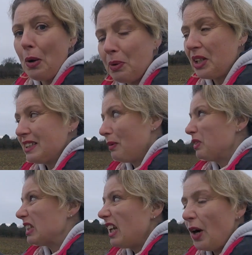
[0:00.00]
because there
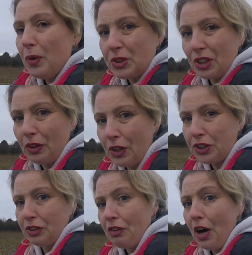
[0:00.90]
was loads
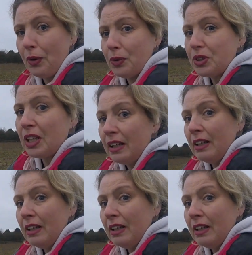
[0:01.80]
across the road